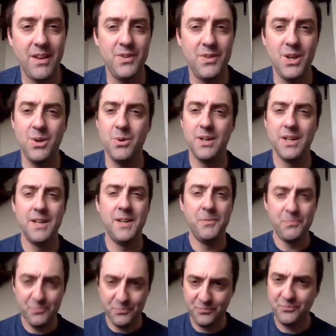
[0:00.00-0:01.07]

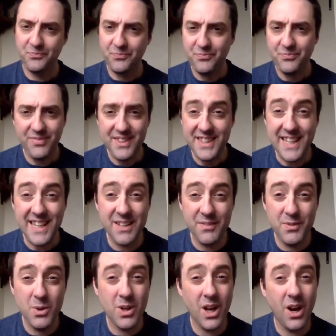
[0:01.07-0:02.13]

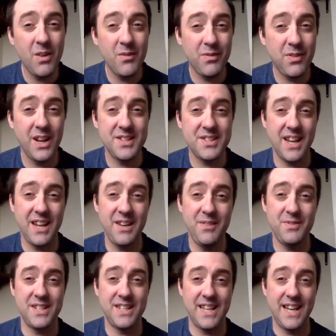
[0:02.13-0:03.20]
If you can't fly
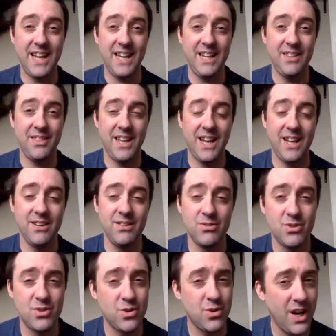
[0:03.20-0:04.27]
safe today,
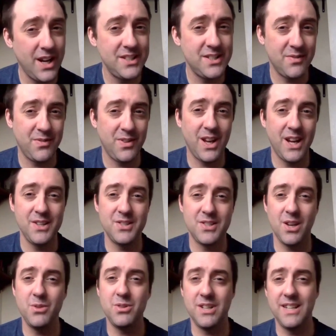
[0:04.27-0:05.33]
then try to
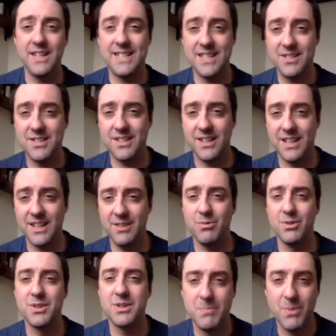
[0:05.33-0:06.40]
fly socially
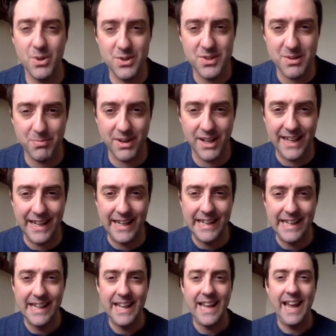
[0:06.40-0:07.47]
distantly,
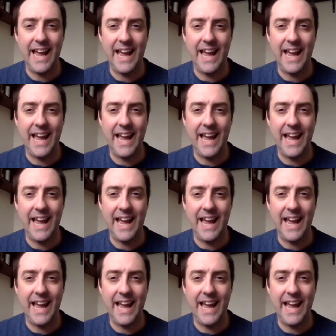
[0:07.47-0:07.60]
responsibly,